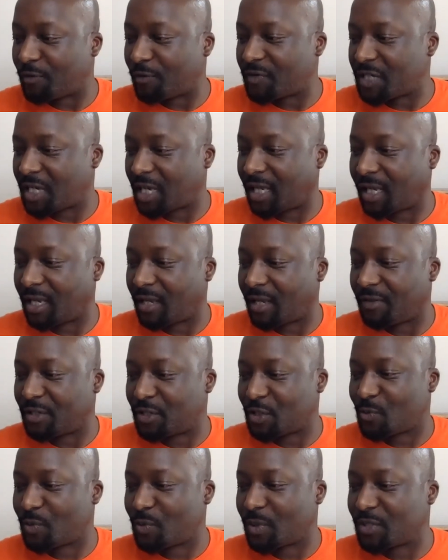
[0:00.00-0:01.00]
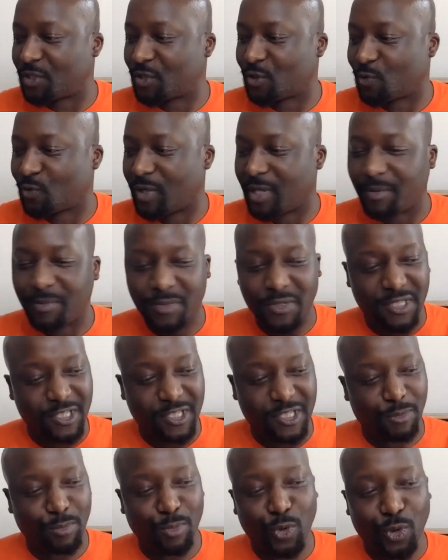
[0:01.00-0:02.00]
of taking the two extremes, the
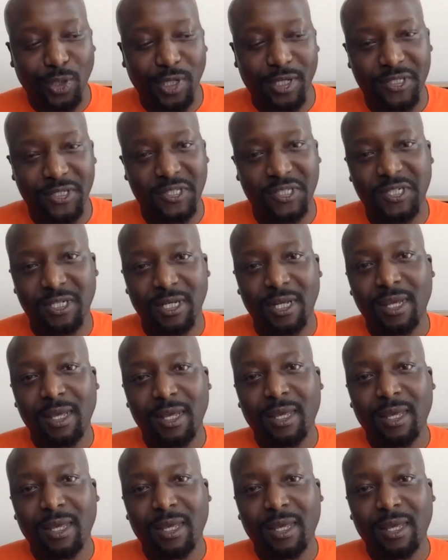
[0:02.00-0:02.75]
smallest